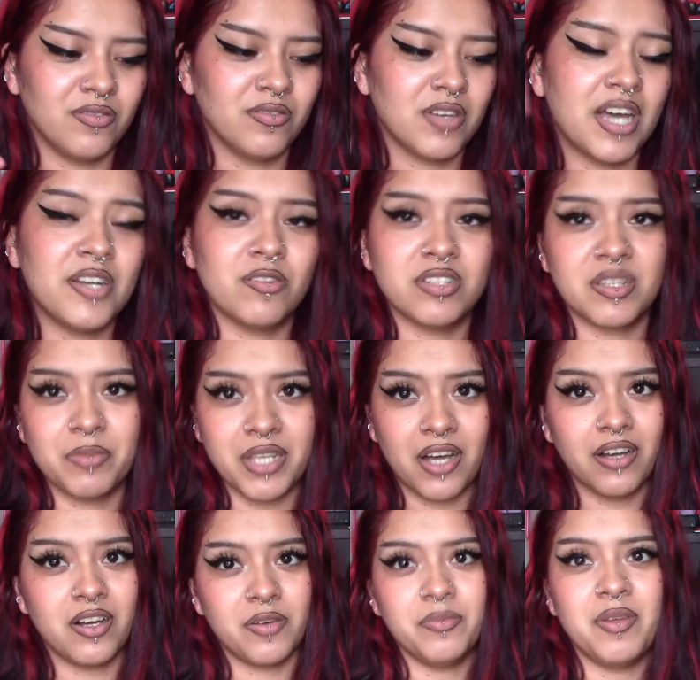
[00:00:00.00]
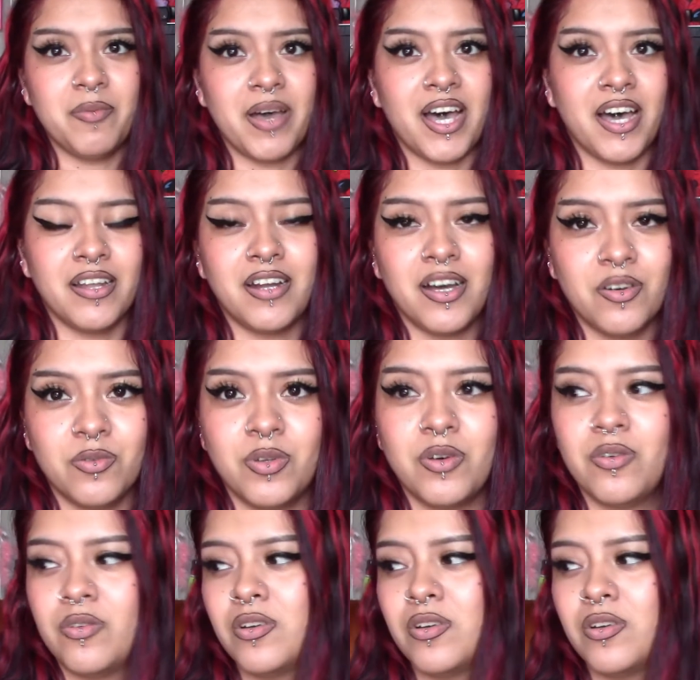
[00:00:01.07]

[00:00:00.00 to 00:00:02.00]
I know some of y'all gonna be mad, I don't know.